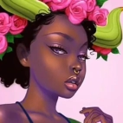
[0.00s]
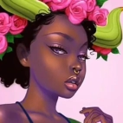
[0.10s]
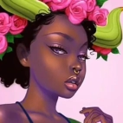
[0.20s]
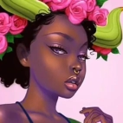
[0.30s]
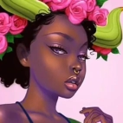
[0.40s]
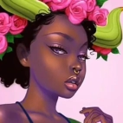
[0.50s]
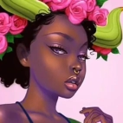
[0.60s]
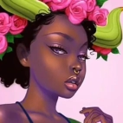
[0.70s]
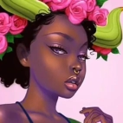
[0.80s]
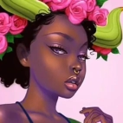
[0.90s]

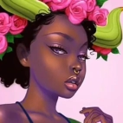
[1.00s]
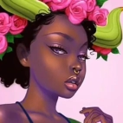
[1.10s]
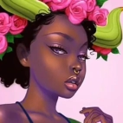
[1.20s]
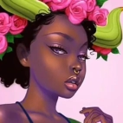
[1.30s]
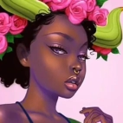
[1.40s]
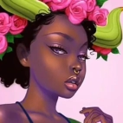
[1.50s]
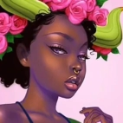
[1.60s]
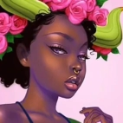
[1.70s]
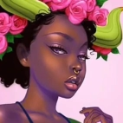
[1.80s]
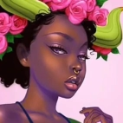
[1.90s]

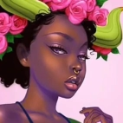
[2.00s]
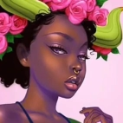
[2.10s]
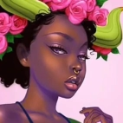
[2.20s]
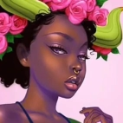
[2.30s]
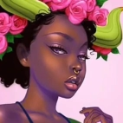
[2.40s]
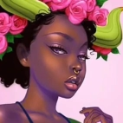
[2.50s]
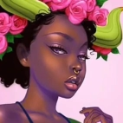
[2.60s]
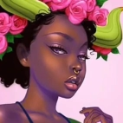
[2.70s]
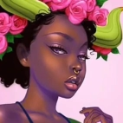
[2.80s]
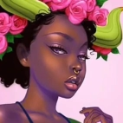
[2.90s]

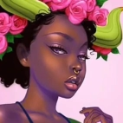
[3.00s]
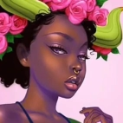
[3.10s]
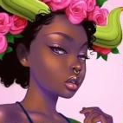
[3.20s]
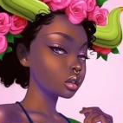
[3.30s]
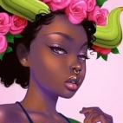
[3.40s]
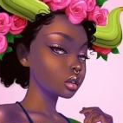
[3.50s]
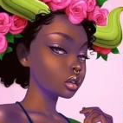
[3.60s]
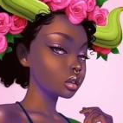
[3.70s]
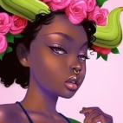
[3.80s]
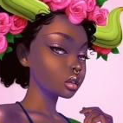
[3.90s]

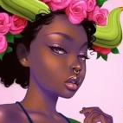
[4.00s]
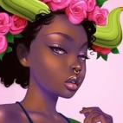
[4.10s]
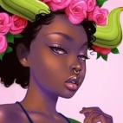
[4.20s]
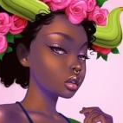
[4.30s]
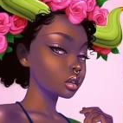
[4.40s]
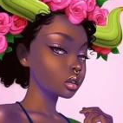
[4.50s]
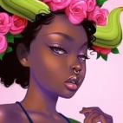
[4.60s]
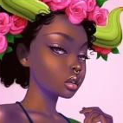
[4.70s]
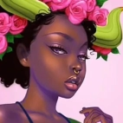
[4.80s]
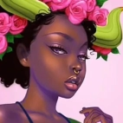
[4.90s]

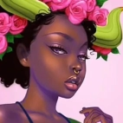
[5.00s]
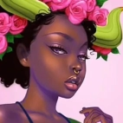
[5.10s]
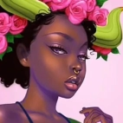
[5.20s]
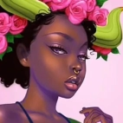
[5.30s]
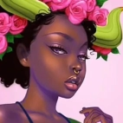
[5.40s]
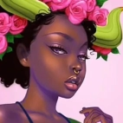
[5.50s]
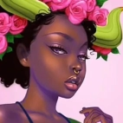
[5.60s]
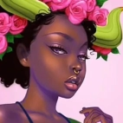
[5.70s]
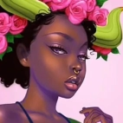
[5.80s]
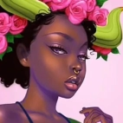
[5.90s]

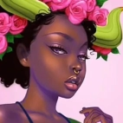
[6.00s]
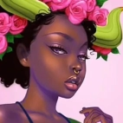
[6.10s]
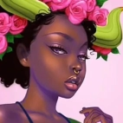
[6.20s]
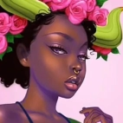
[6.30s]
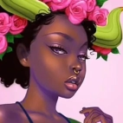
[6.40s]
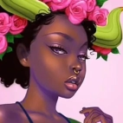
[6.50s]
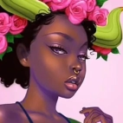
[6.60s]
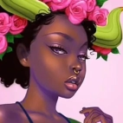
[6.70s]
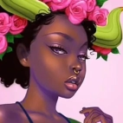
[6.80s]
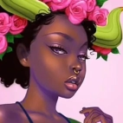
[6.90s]

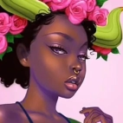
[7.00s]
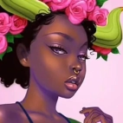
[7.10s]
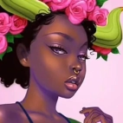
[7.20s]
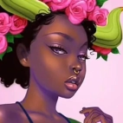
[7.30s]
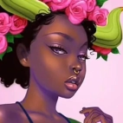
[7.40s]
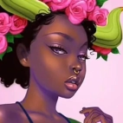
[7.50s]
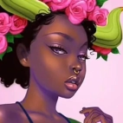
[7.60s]
(no lip movement)